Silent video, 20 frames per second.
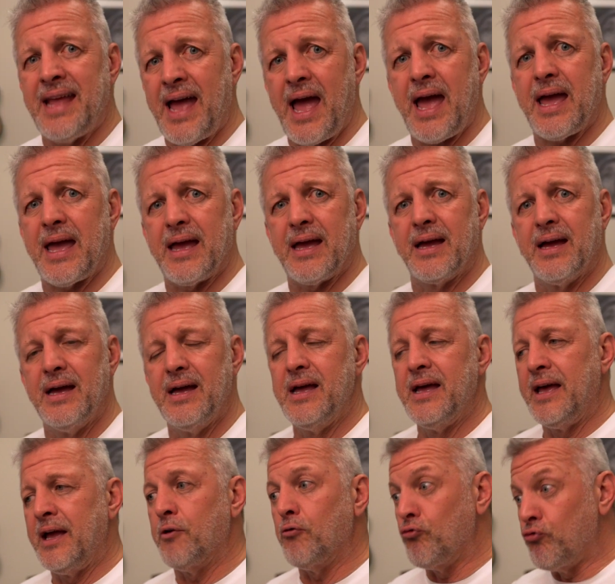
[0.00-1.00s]
day.
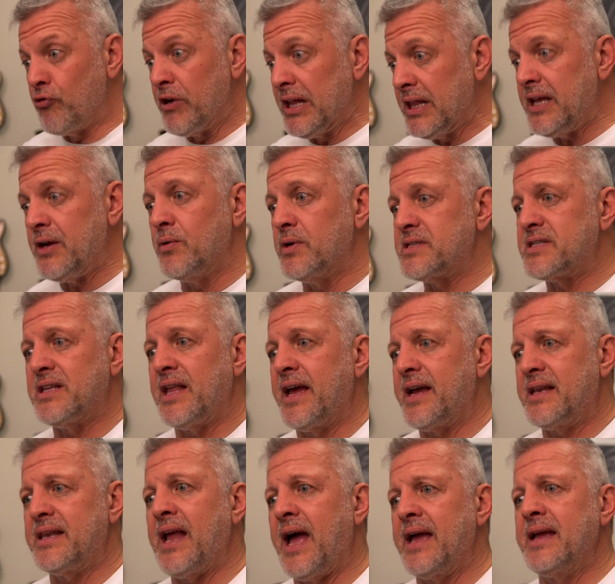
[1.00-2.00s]
It really was
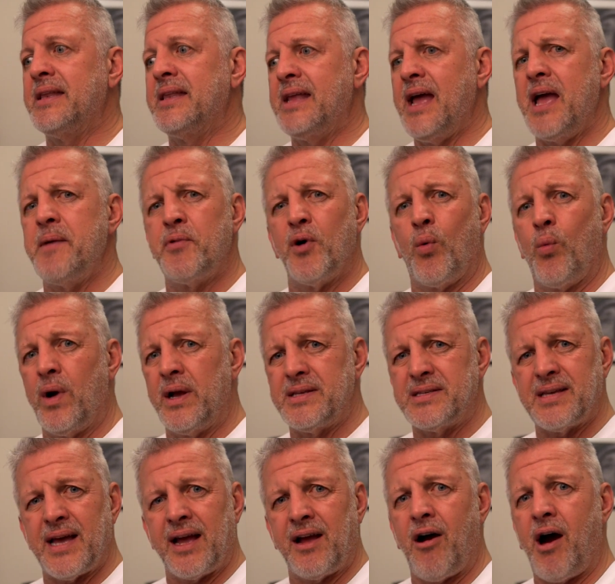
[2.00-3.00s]
like night and day. But
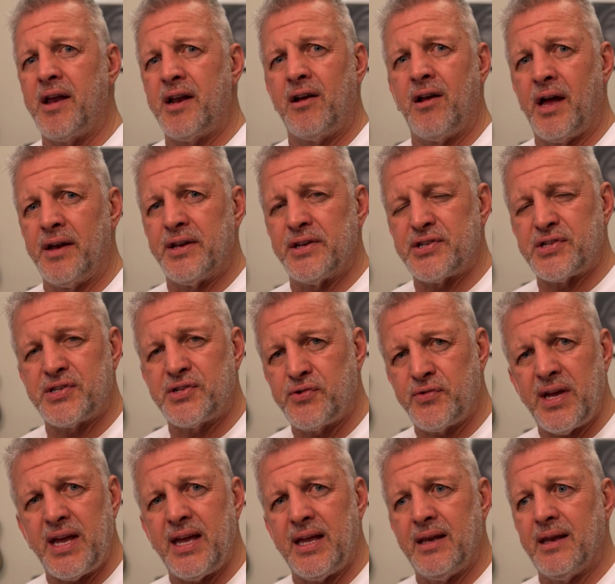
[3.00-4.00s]
once I got it on the
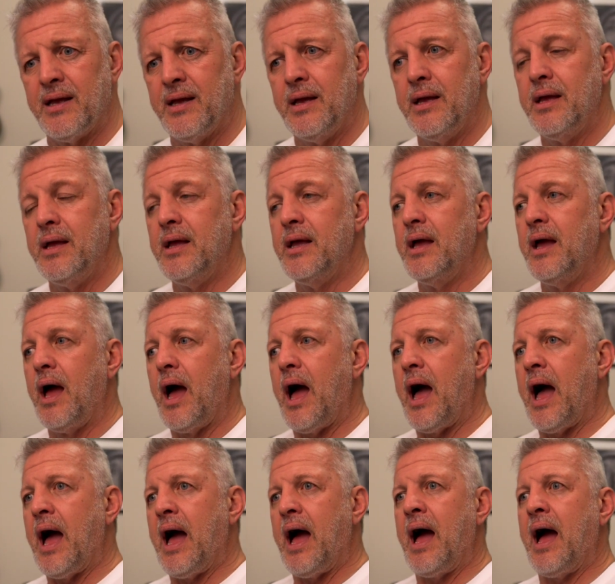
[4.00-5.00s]
street,
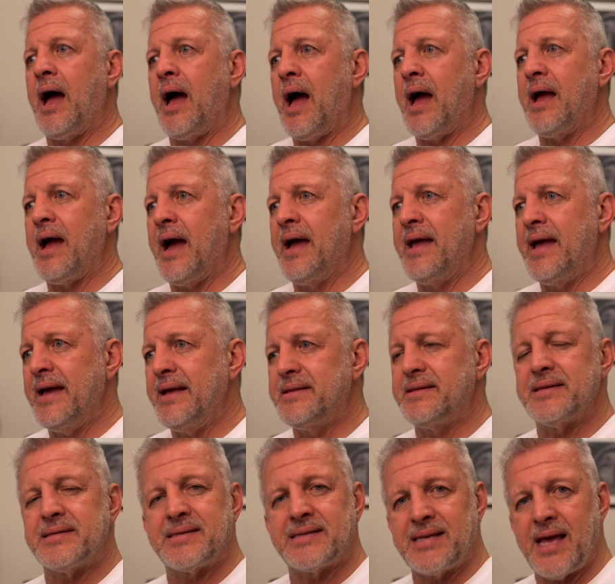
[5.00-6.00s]
I hate
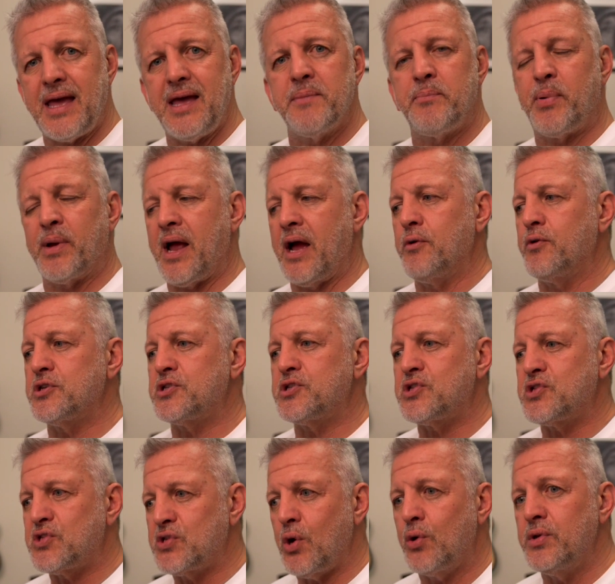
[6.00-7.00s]
to say it, but I was
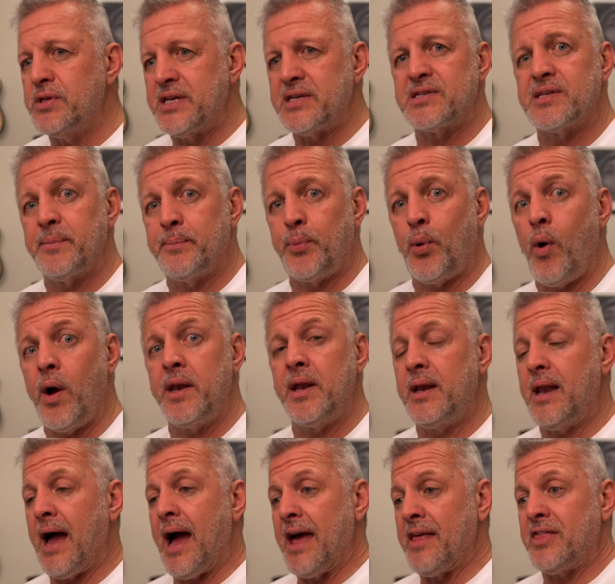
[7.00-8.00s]
so
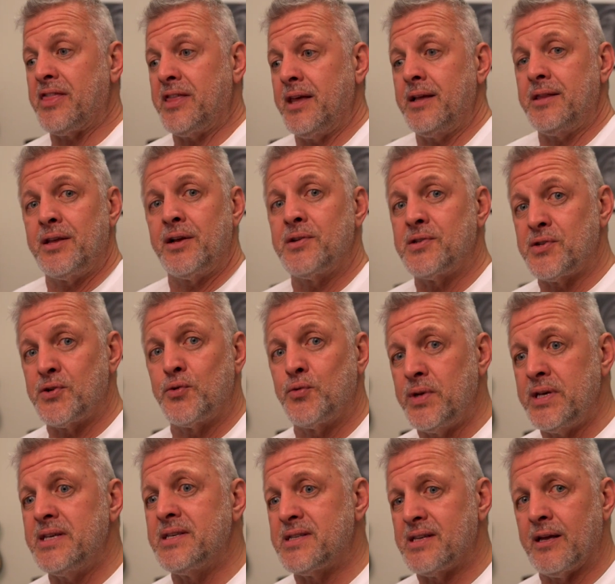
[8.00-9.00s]
disappointed. I think there's a
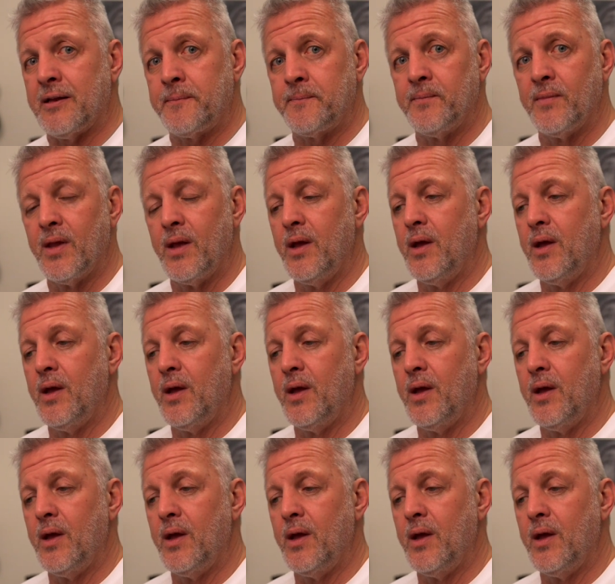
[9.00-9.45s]
reason